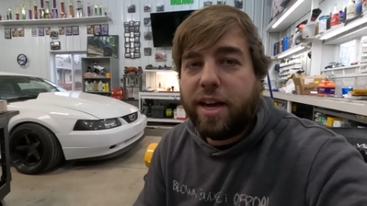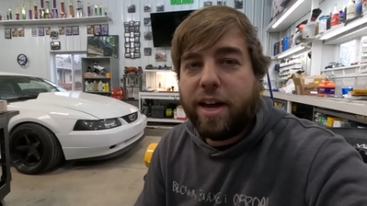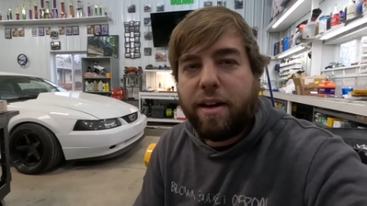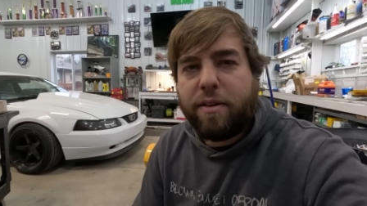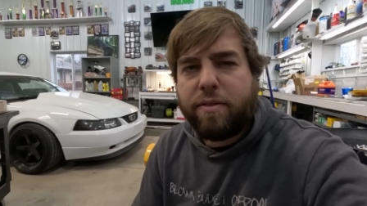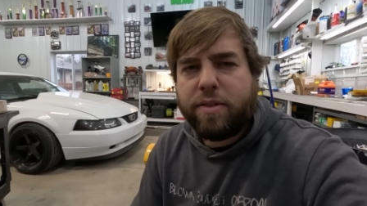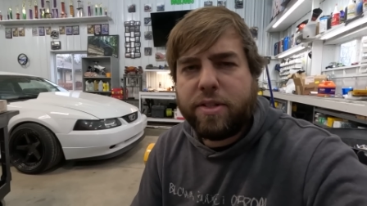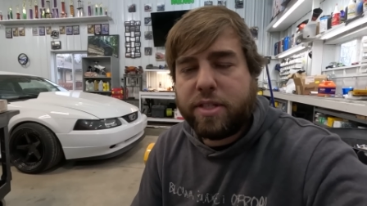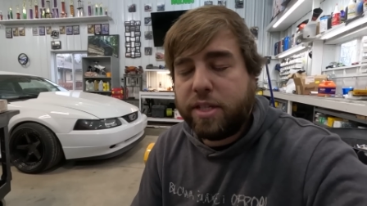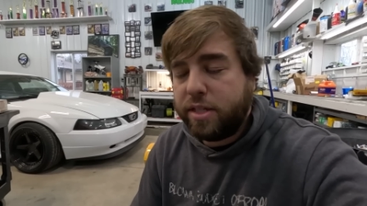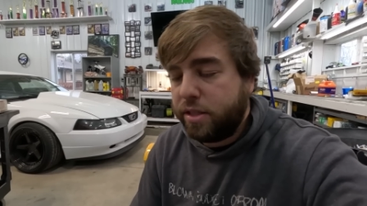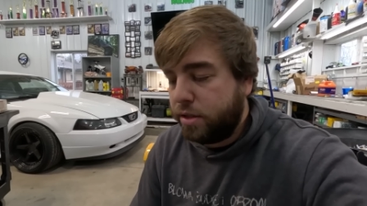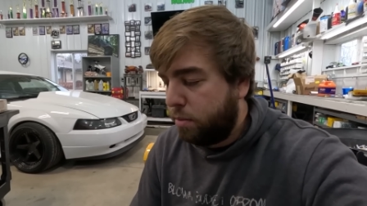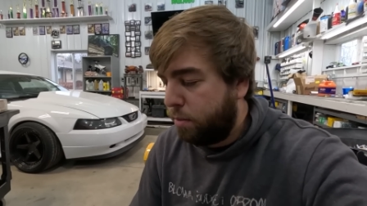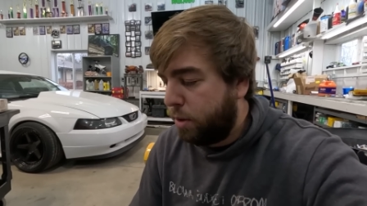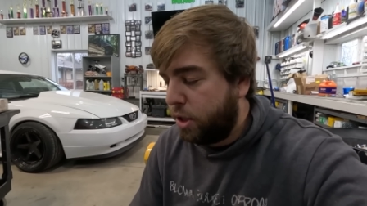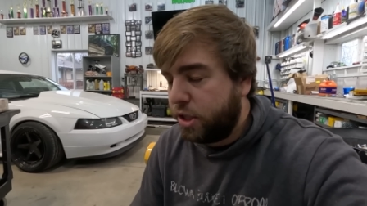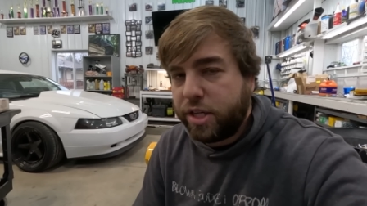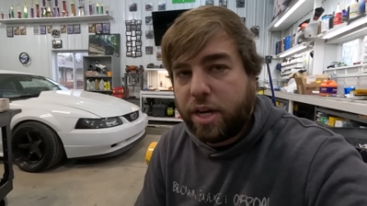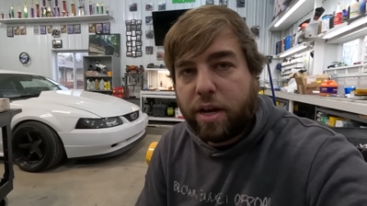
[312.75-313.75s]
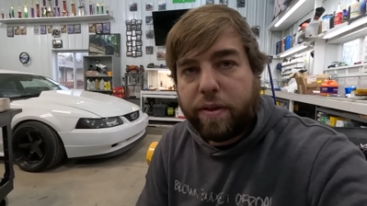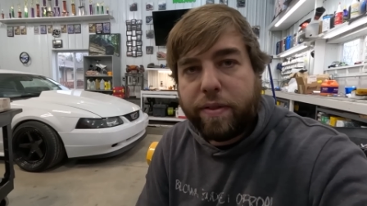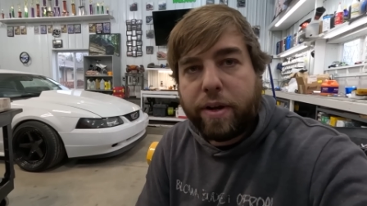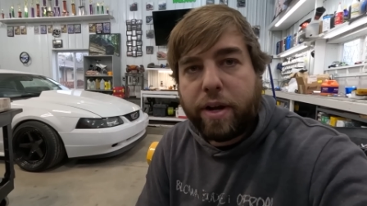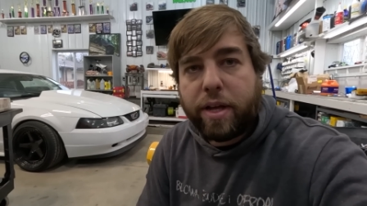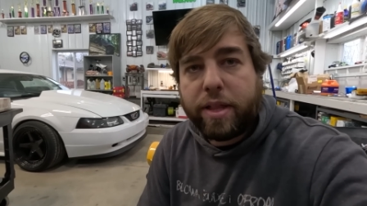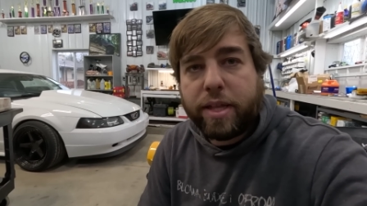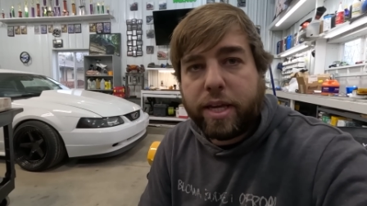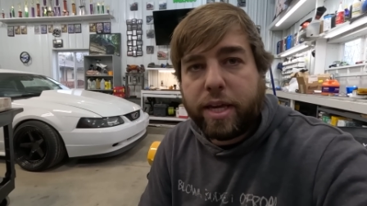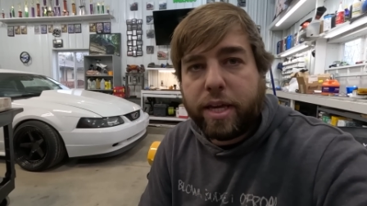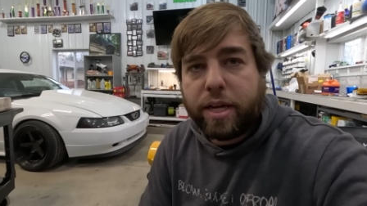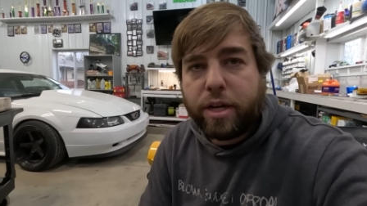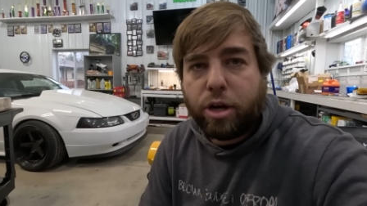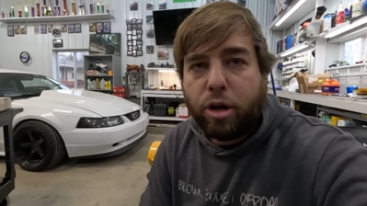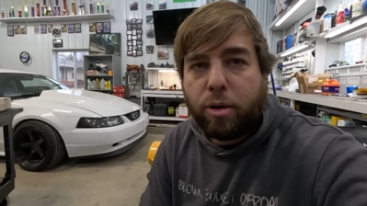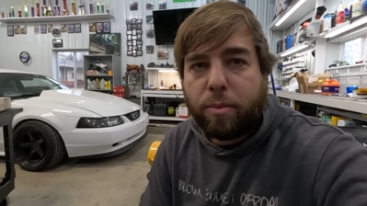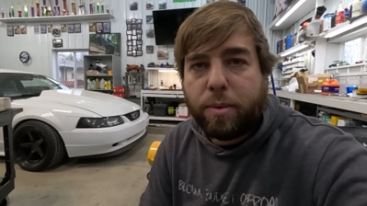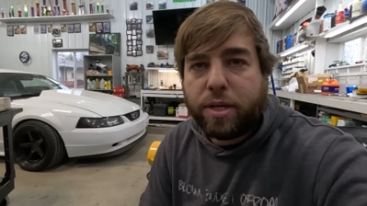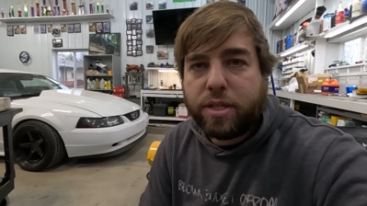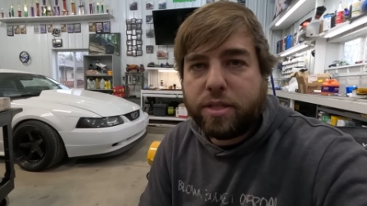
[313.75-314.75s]
I haven't seen too much out there on the King
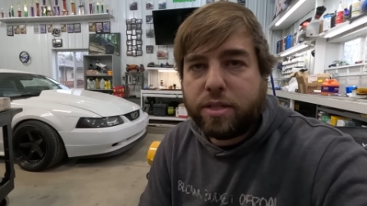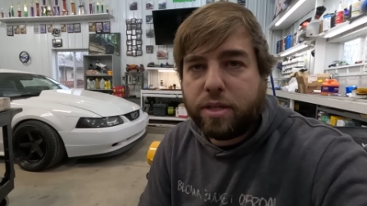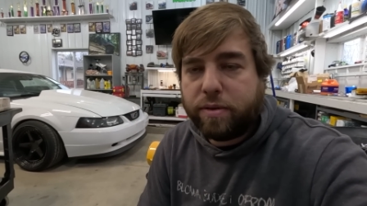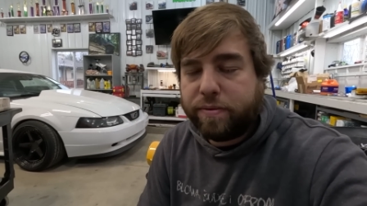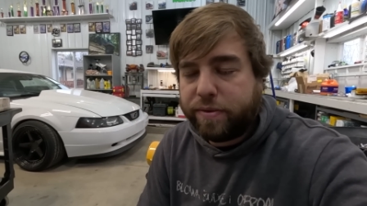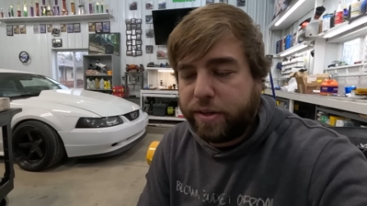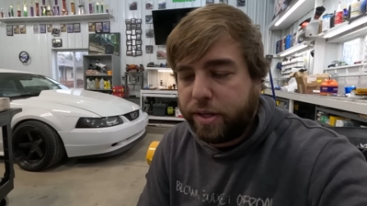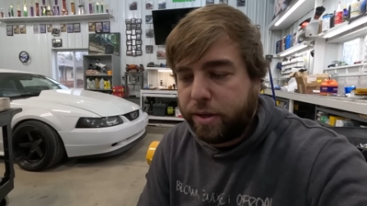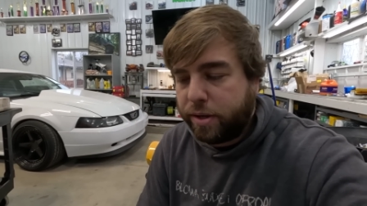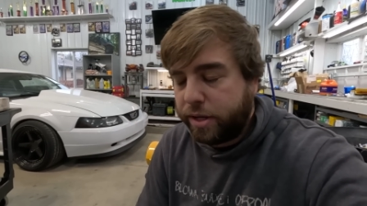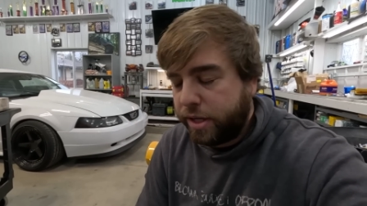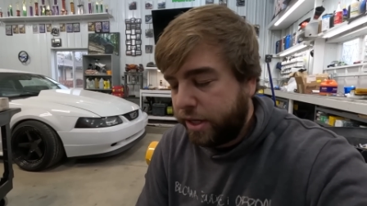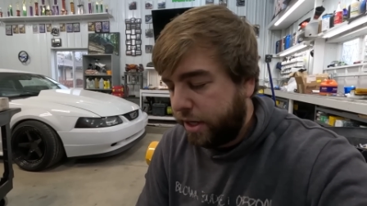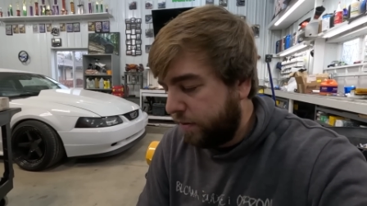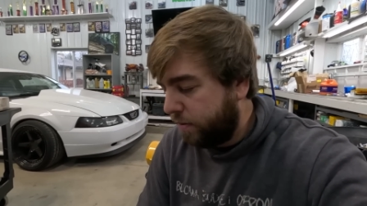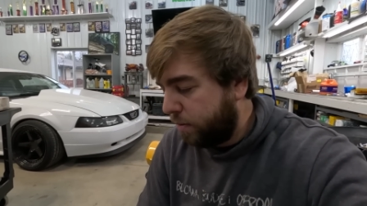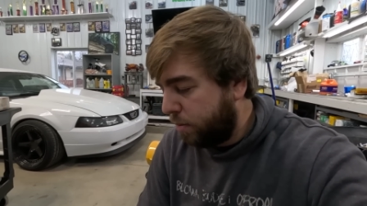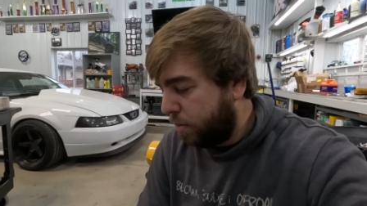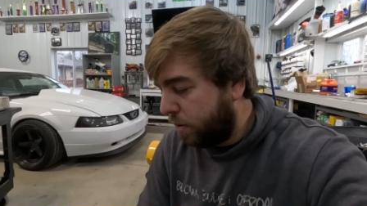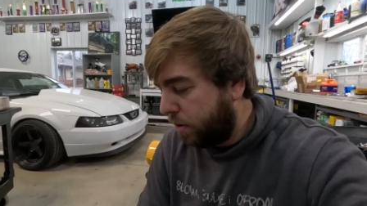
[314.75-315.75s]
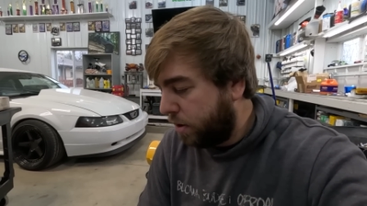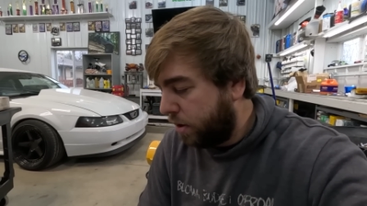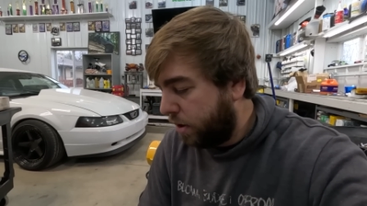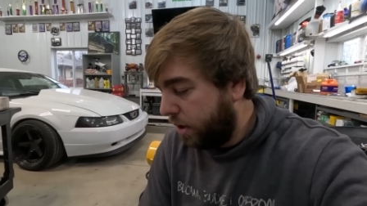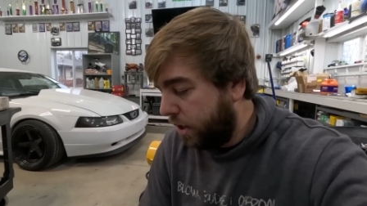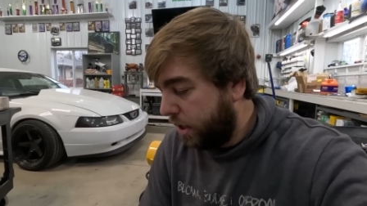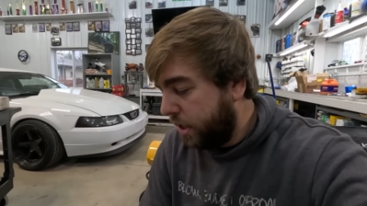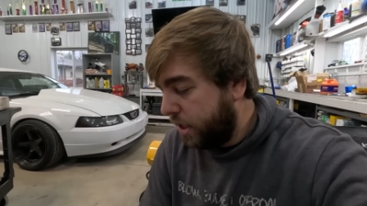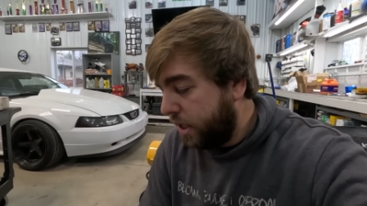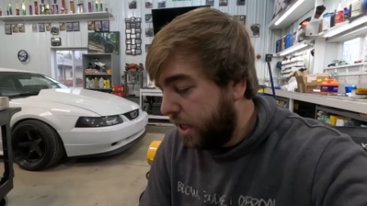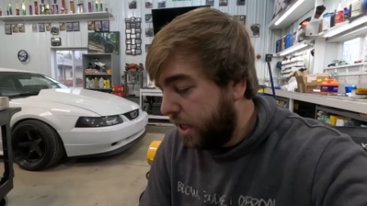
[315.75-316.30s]
Cobras, so I figure we're going to give them a whirl.